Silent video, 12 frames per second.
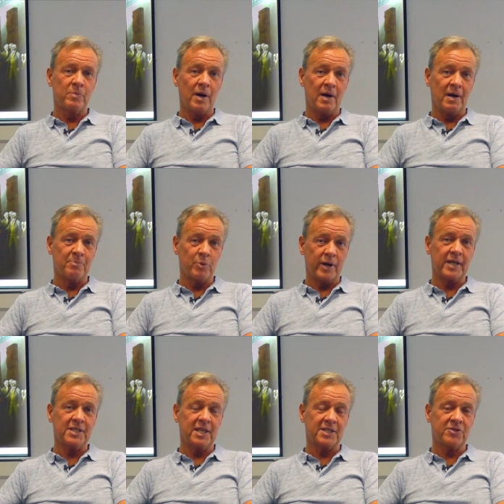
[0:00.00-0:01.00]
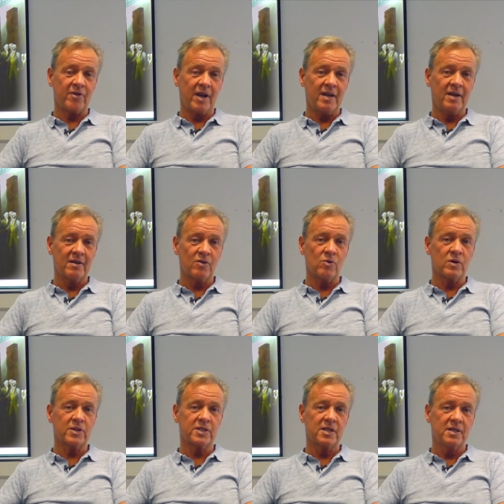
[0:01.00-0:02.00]
a British history
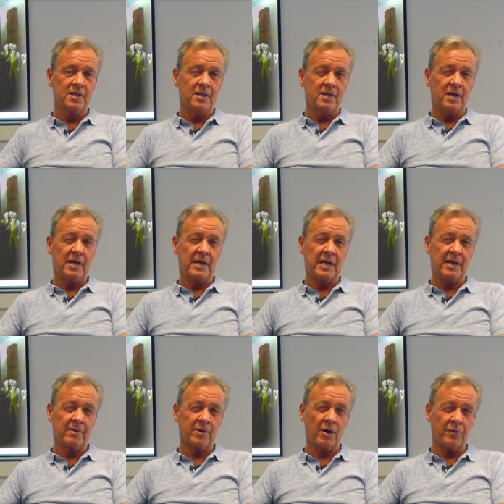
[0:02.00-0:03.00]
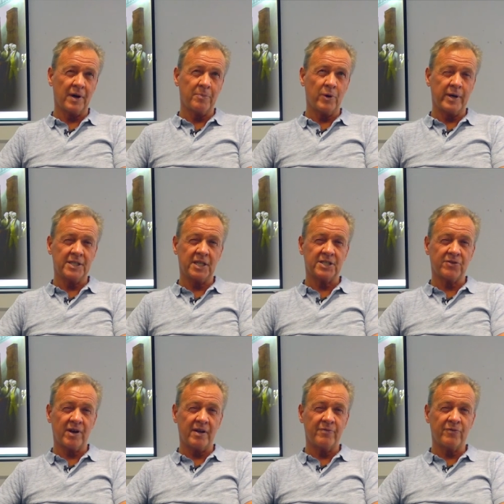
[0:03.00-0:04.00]
course uh, covering British
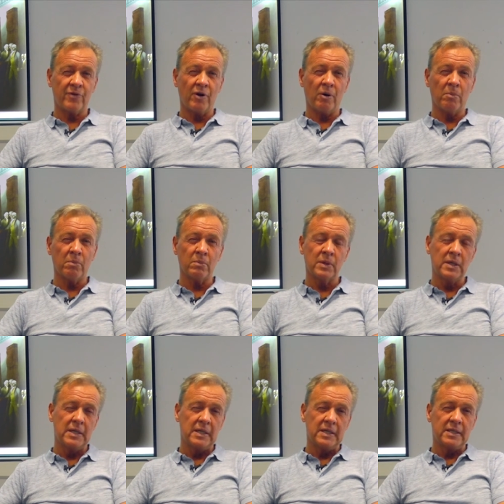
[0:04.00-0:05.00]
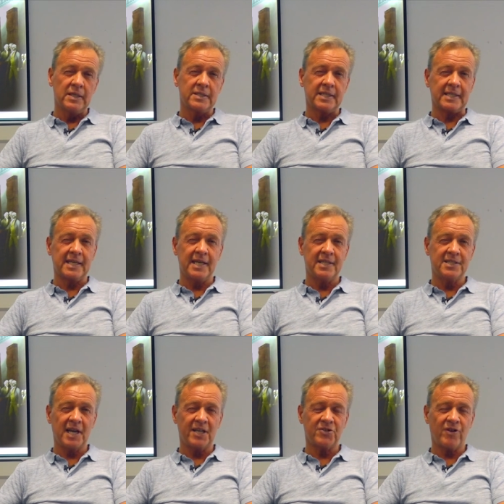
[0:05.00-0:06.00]
history from 16th
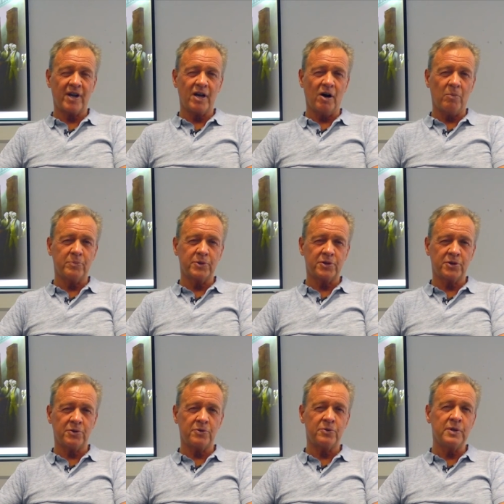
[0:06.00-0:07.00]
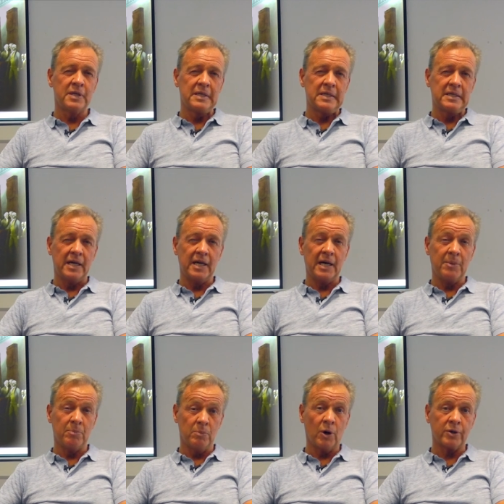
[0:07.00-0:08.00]
century up to uh,
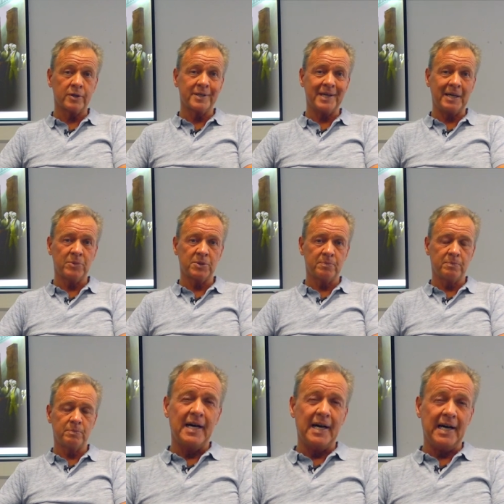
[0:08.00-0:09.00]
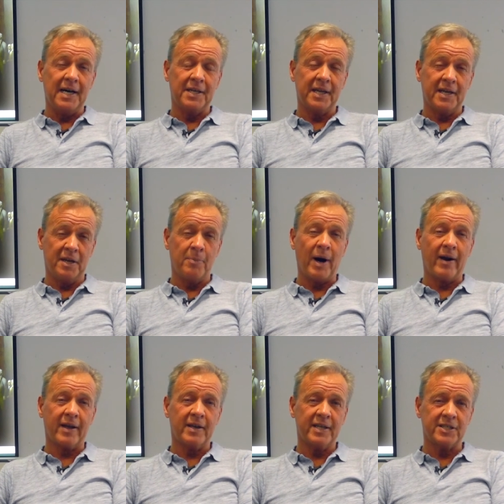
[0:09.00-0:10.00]
modern times, and an
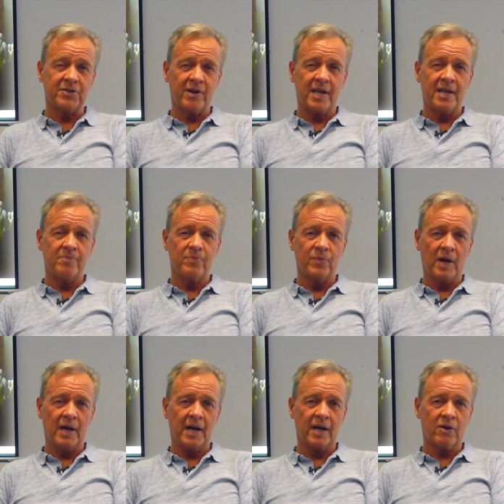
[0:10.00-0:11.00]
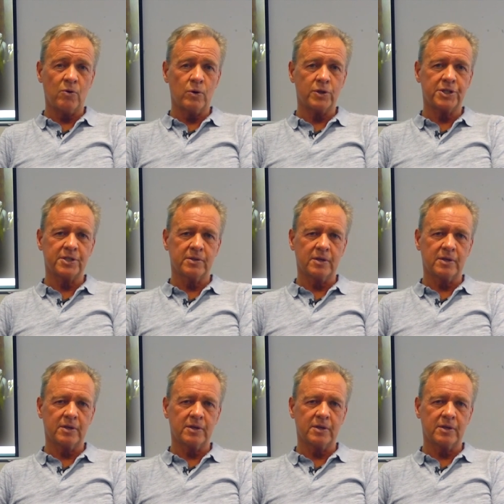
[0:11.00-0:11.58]
American history uh, course